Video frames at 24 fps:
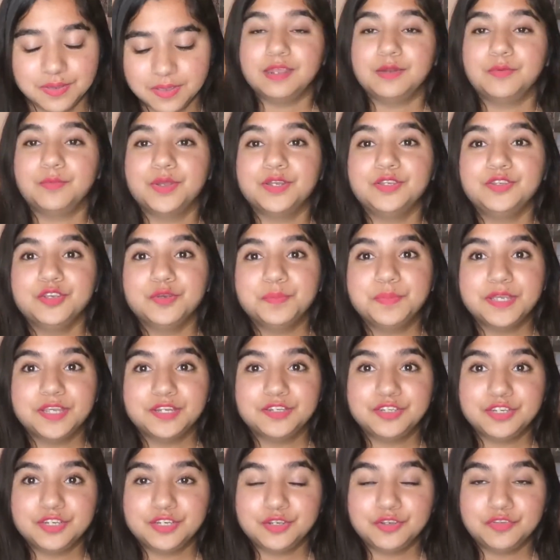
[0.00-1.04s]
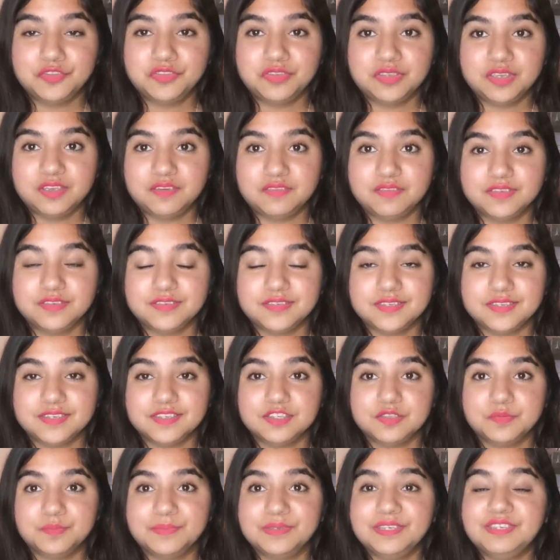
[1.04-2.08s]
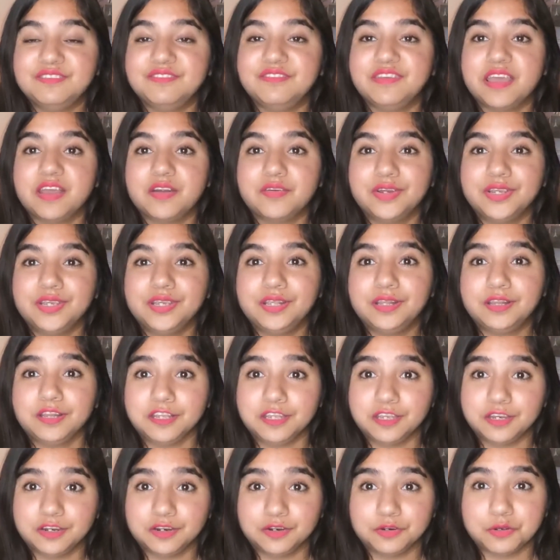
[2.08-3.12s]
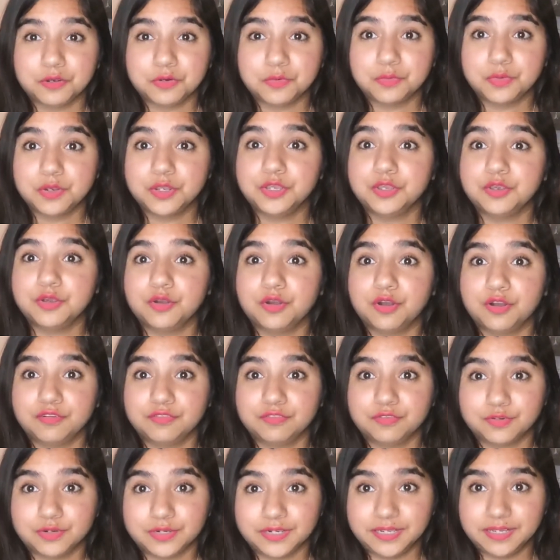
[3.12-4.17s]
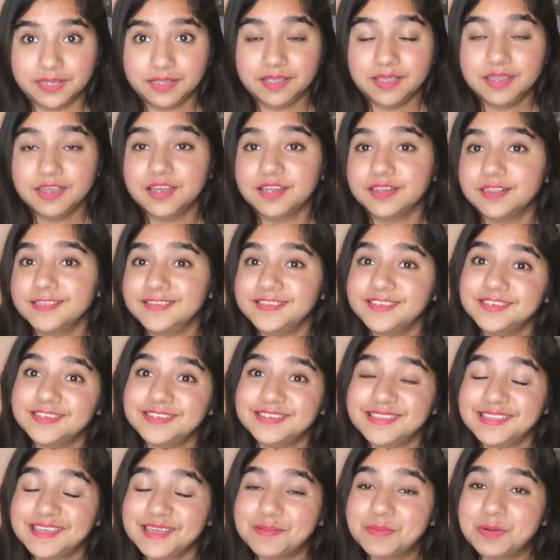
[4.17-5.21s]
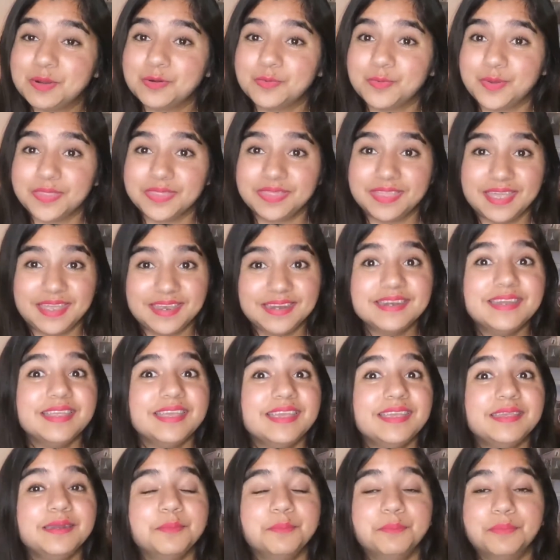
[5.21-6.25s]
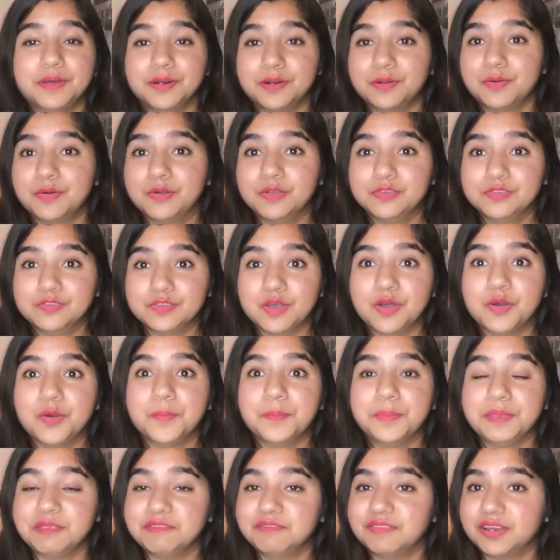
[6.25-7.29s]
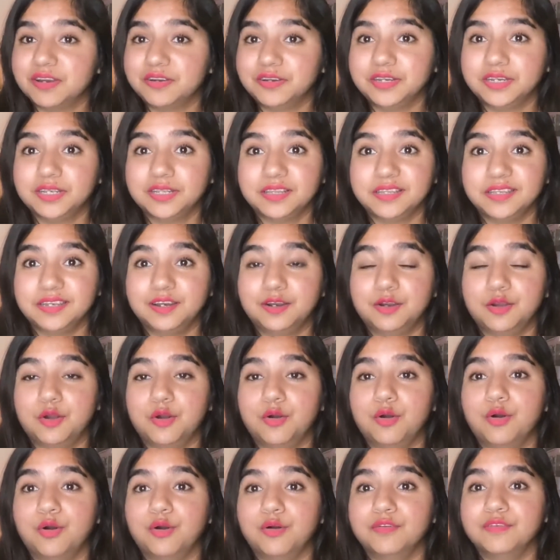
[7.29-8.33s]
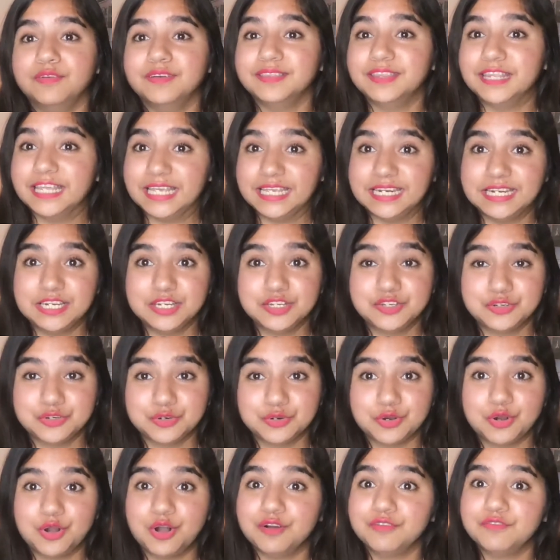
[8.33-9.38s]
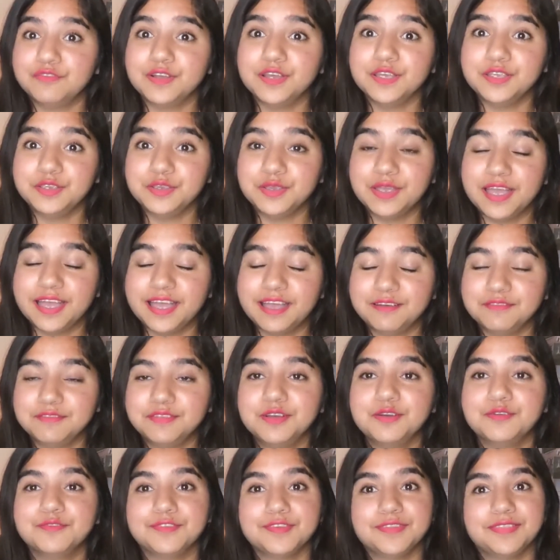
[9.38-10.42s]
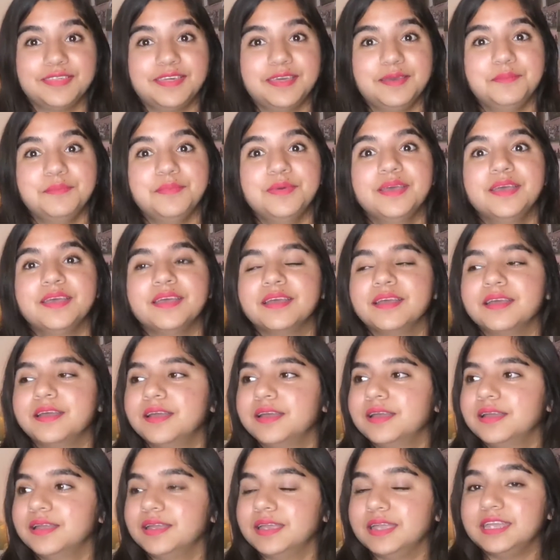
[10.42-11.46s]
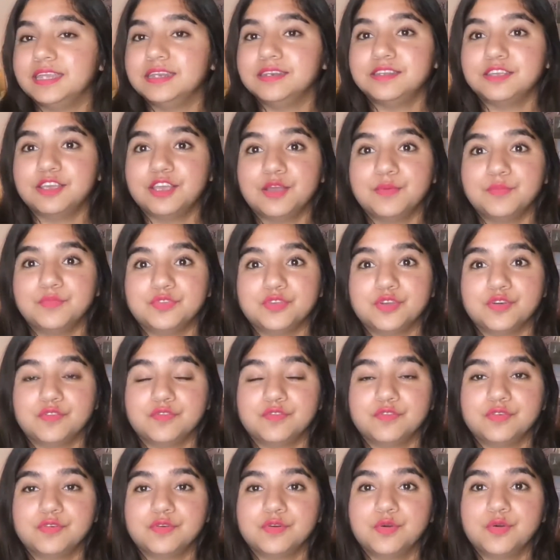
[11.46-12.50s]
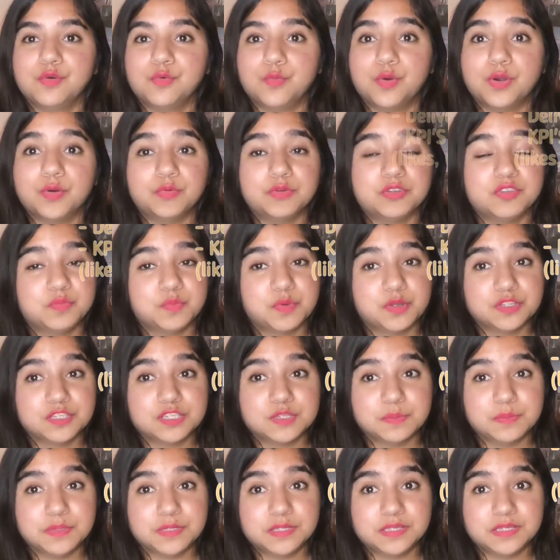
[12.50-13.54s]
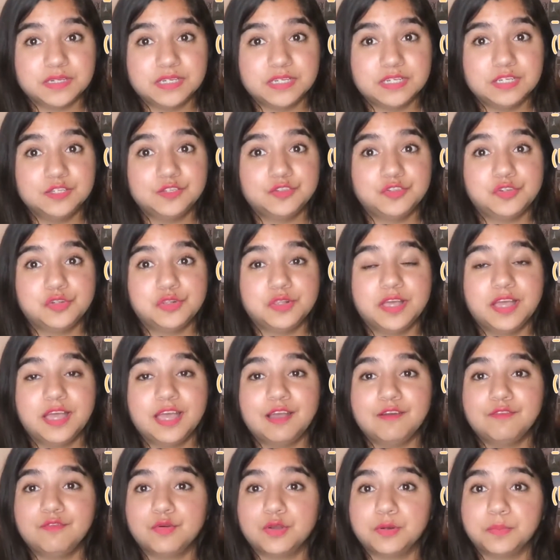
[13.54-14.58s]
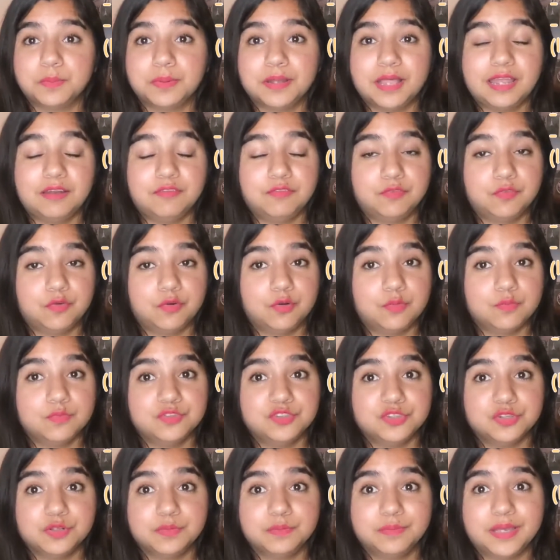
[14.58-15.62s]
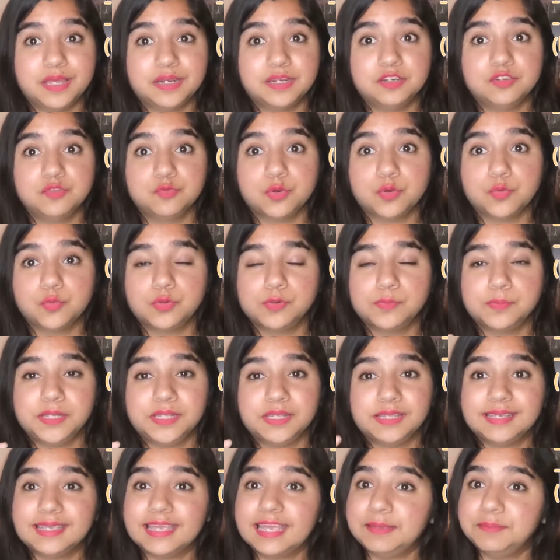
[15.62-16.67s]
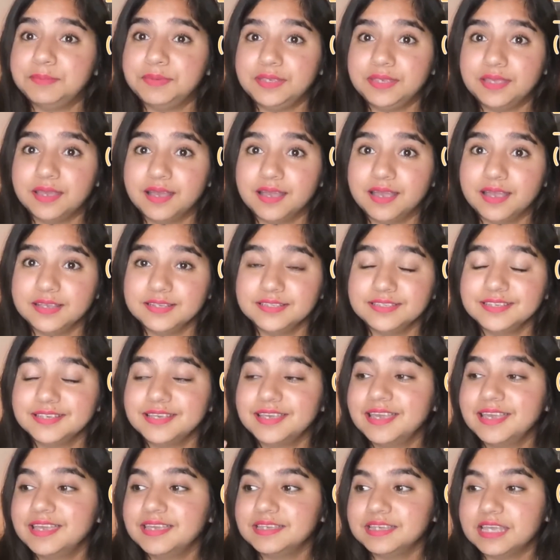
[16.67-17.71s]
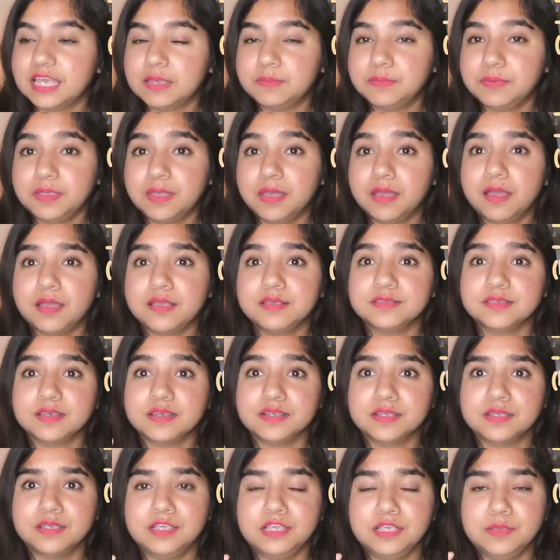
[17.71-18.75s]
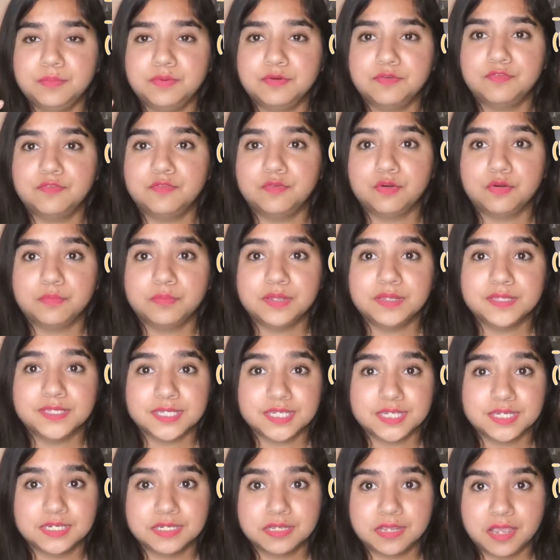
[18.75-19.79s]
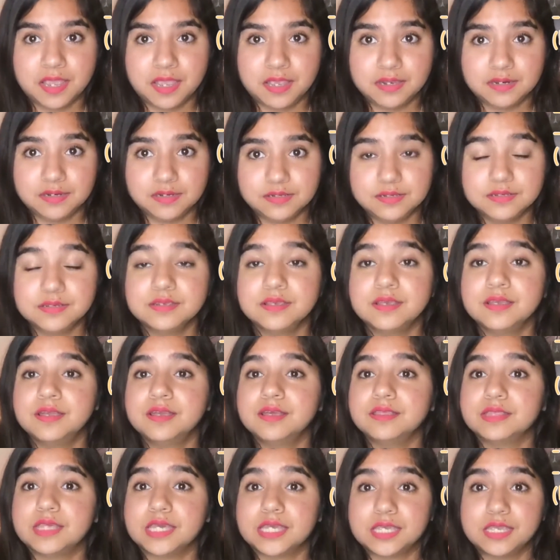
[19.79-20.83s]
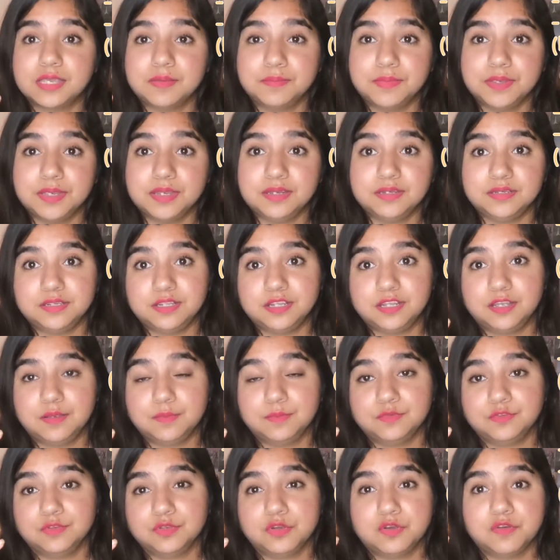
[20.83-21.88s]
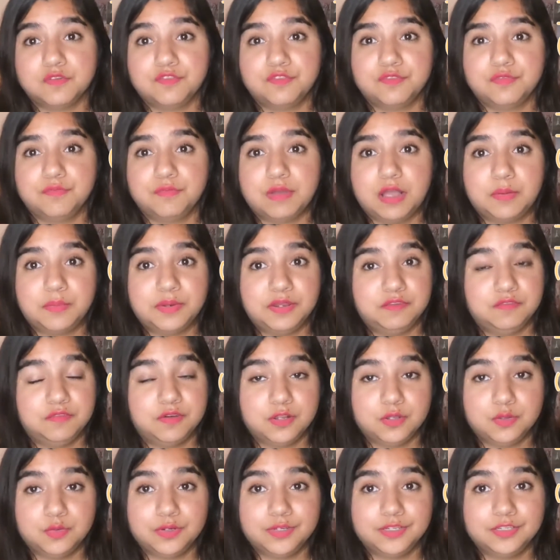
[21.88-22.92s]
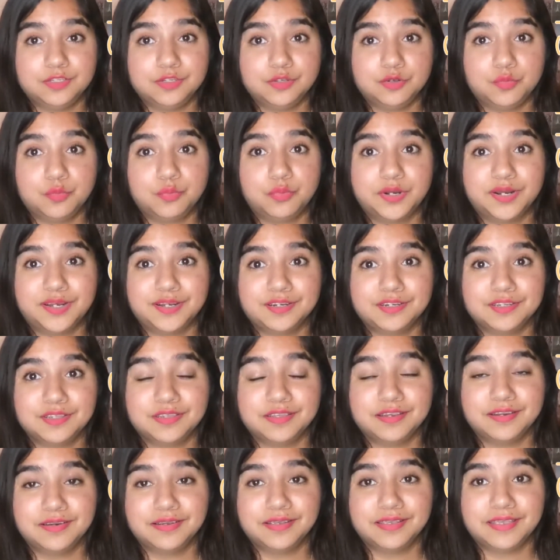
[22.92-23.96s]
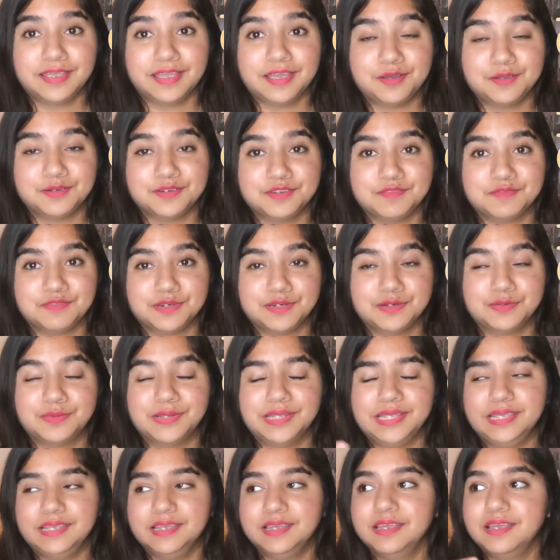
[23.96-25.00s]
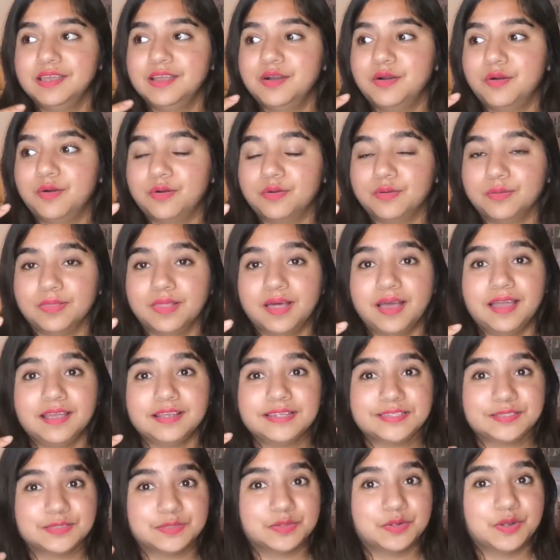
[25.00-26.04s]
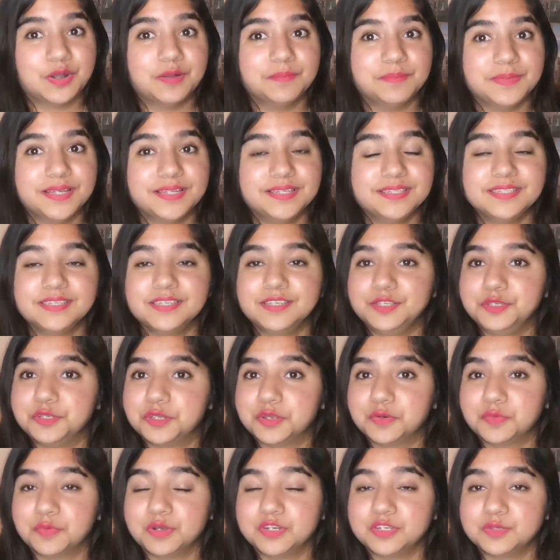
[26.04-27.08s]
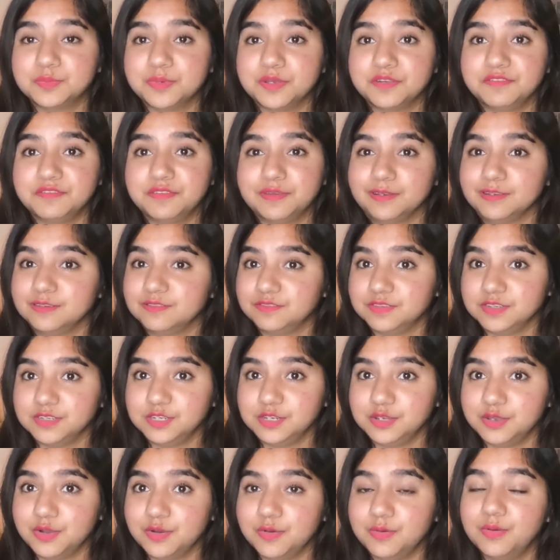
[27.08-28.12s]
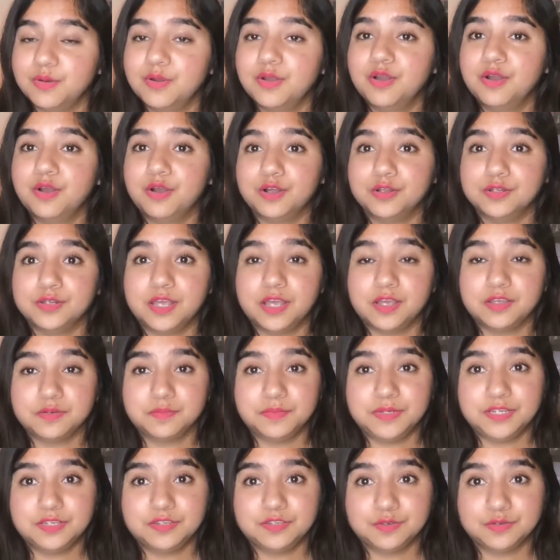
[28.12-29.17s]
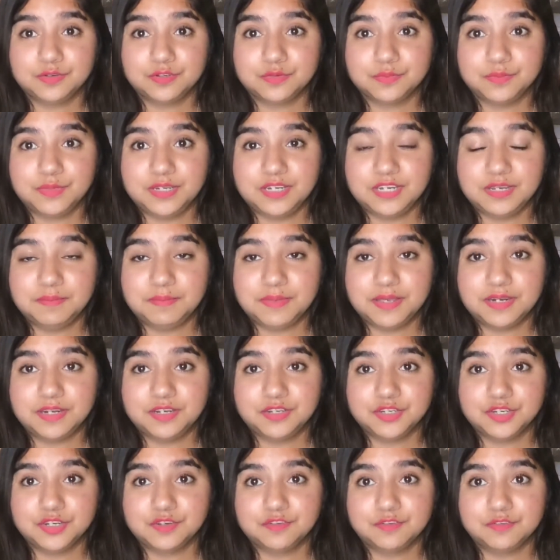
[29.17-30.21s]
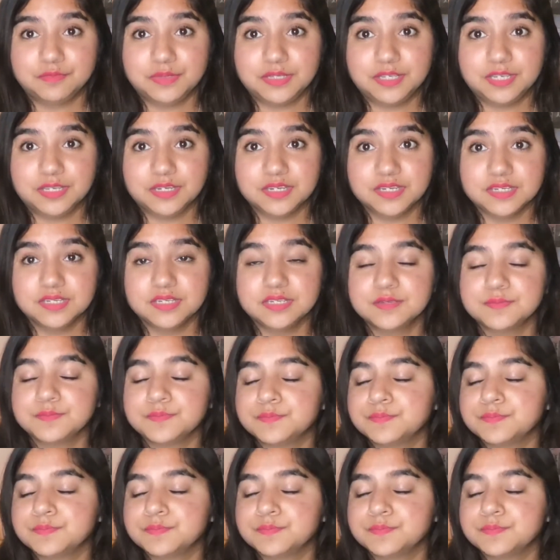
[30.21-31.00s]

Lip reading: And when you're pitching your services, be very clear on what you're offering. Listen to them on what they need, but also be very clear of the initial offer you have for them in terms of what responsibilities you'll have, what platforms you'll manage, what will be the KPIs. KPIs are key performance indicators that can be in terms of how many followers you'll bring to their account every week, or likes or comments. You can watch my first video on how to be a social media manager for beginners.